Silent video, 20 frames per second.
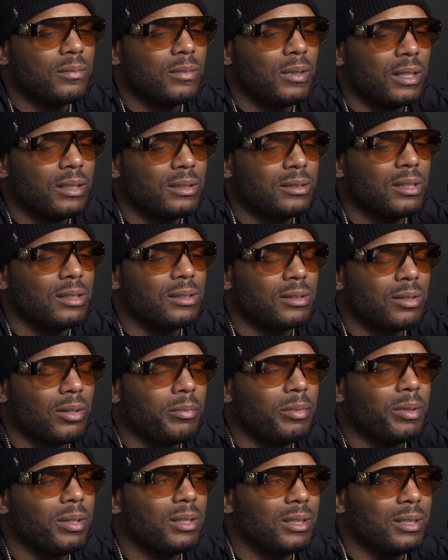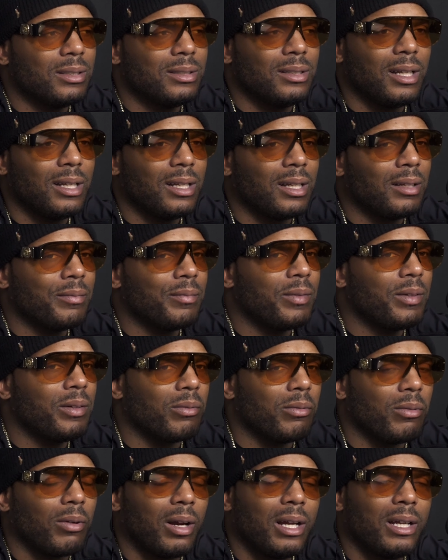It's gonna be a good day, and we're
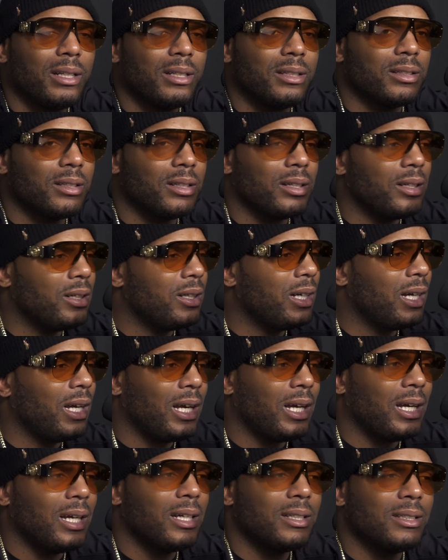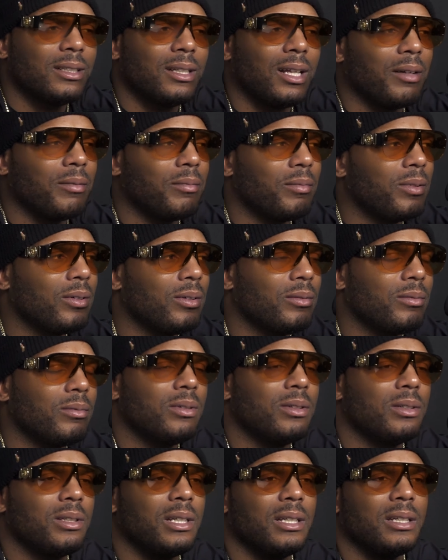right there at
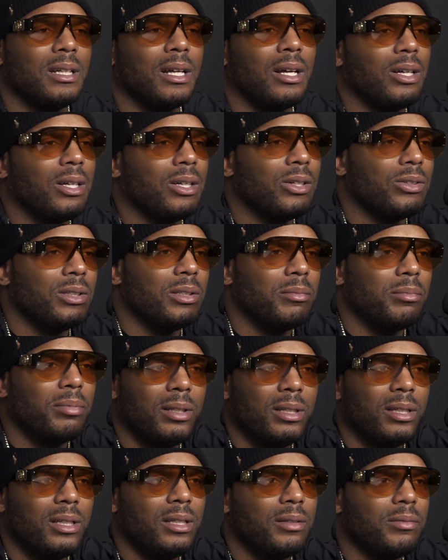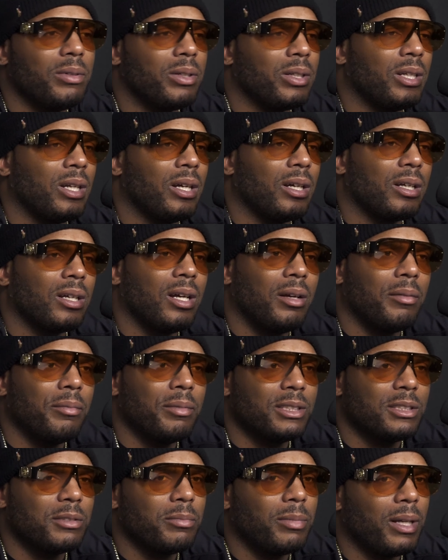we're getting our LDP, we're getting our
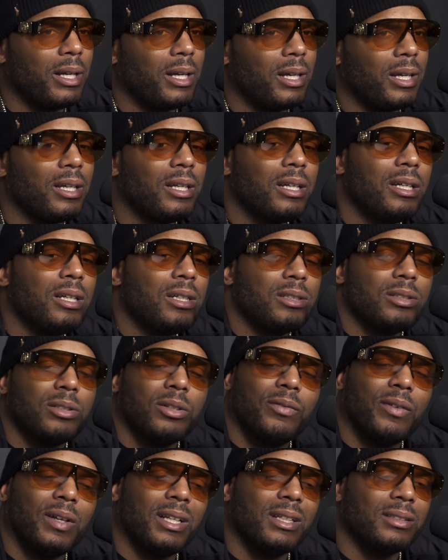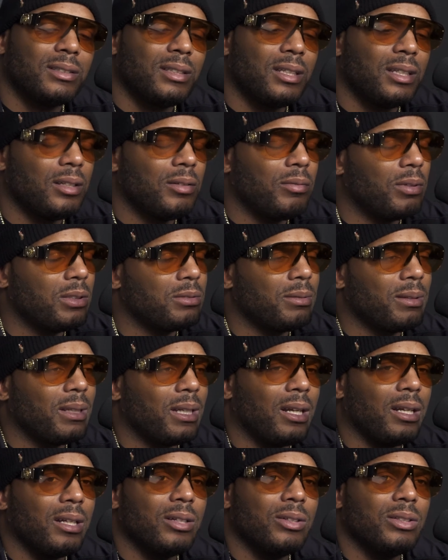comments back. So Valentina, once we get
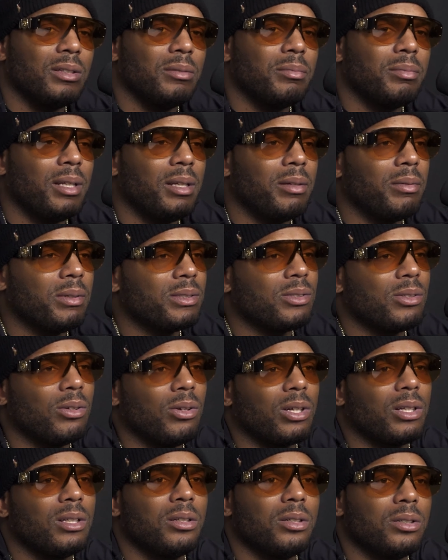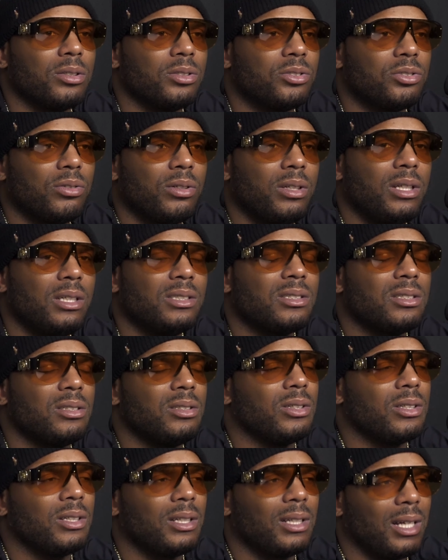our LDP, we can start clearing the trees,
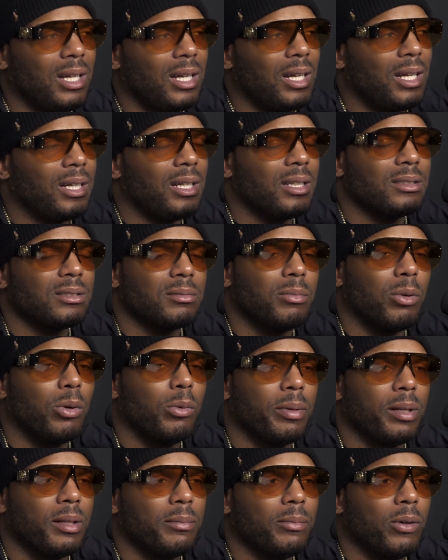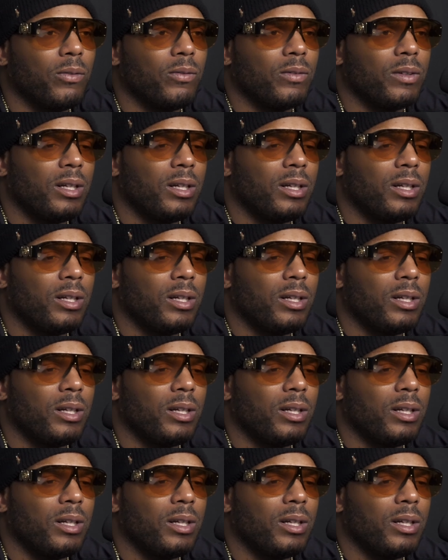clearing the land, get some momentum over